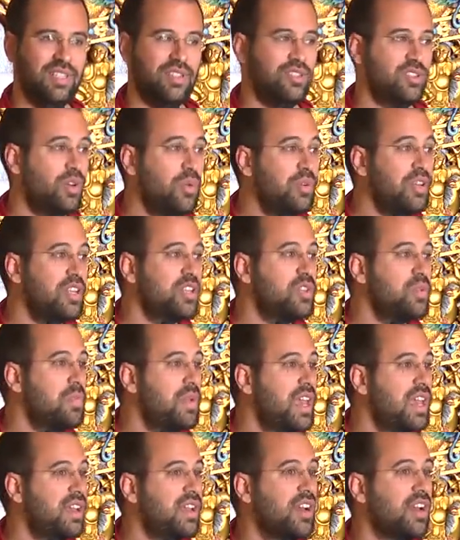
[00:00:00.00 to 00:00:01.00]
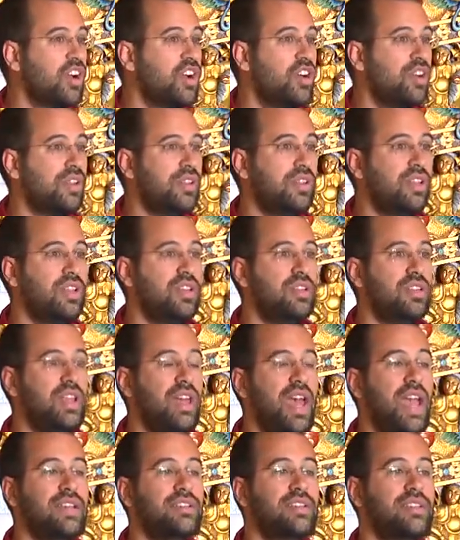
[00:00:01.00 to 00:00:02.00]
So we need to make a constant
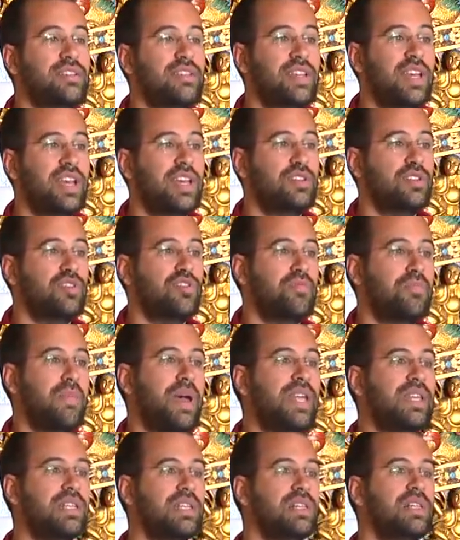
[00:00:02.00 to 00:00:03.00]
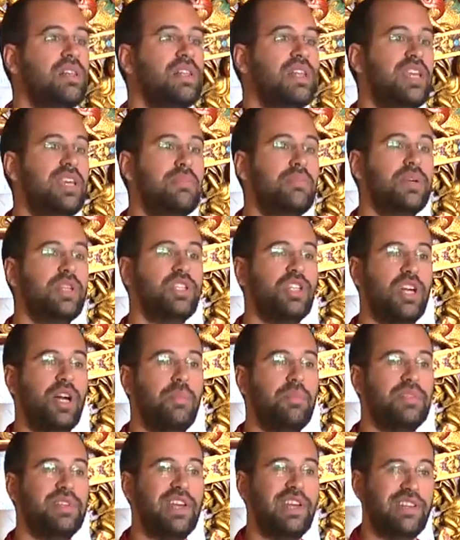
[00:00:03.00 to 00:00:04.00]
exercise of mental image
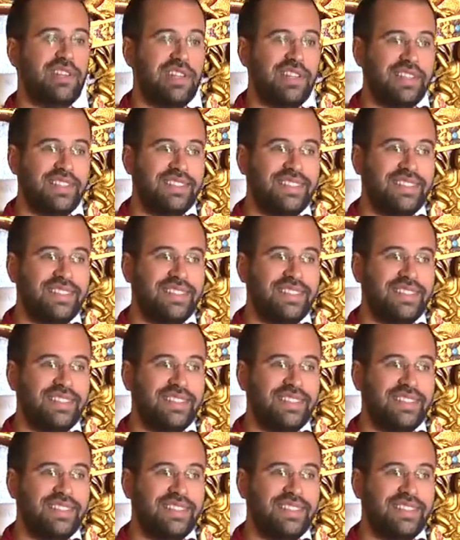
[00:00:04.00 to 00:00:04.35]
updating.